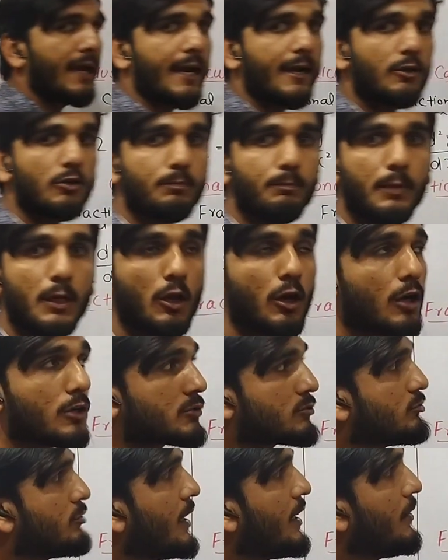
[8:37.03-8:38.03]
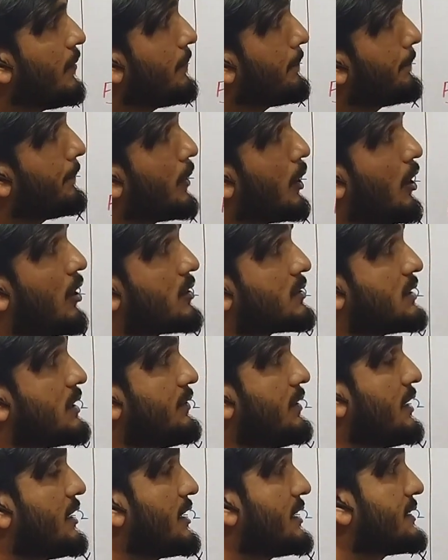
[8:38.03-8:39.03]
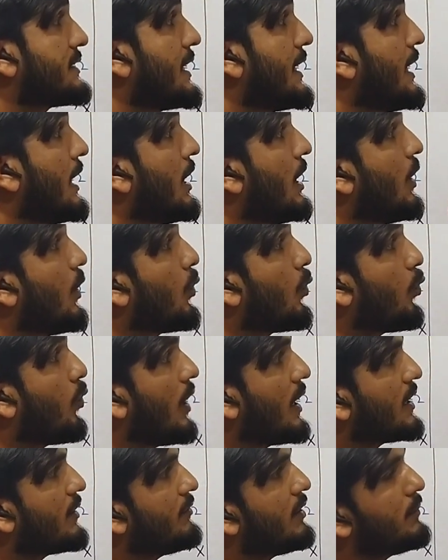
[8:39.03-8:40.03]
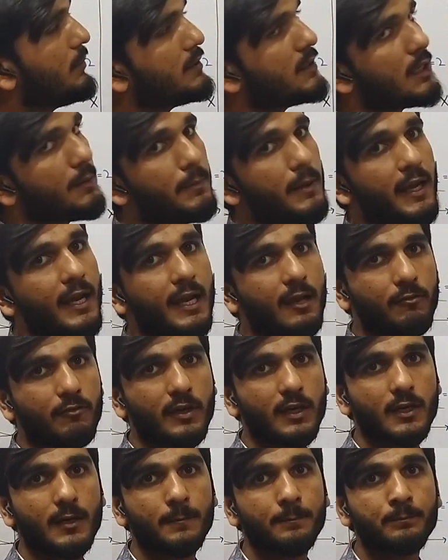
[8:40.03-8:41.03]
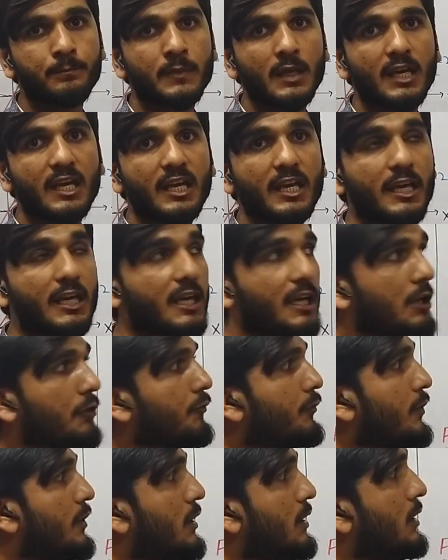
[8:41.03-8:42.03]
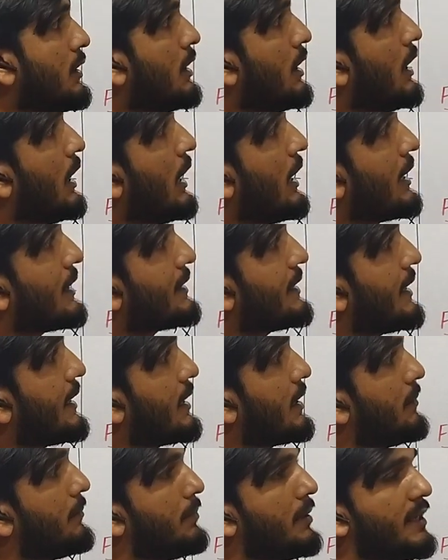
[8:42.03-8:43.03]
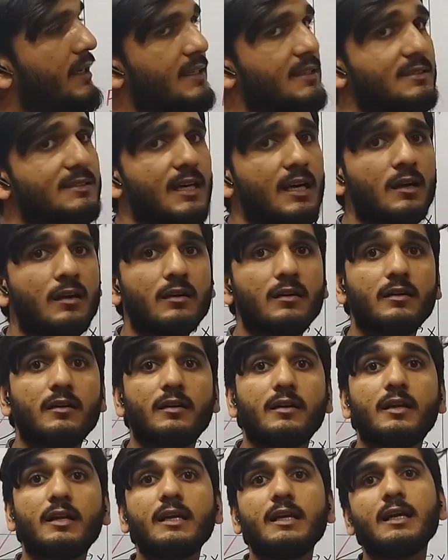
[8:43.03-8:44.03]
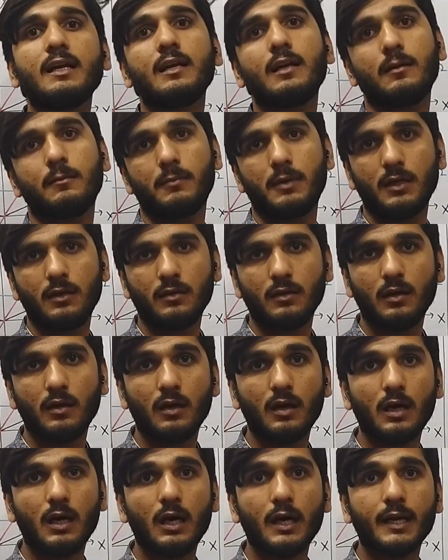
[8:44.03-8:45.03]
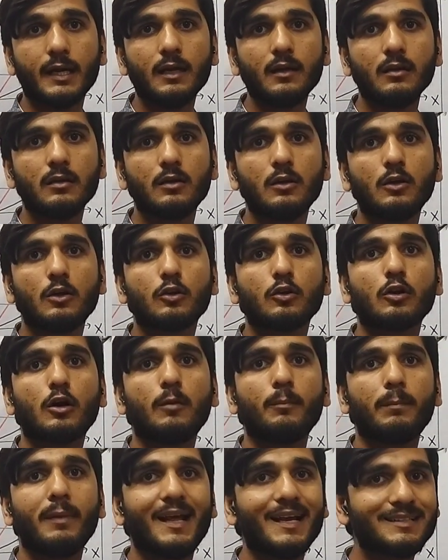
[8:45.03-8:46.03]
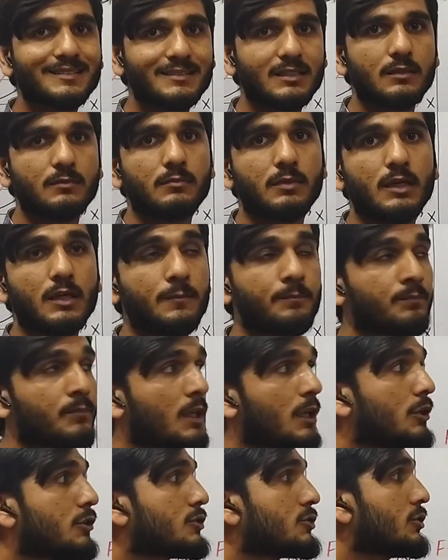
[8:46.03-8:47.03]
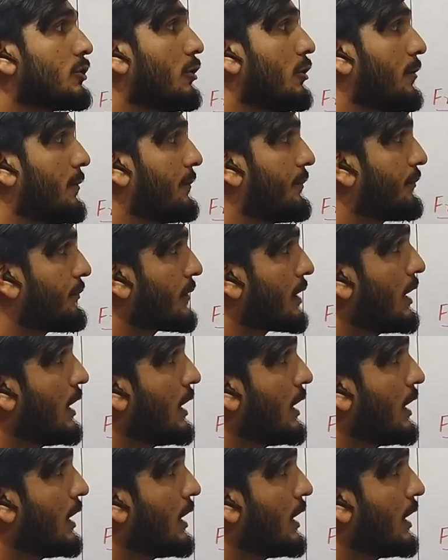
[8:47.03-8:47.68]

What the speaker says: n belongs to a positive integer, what will be the behavior? If the number is a real number or a complex number. So,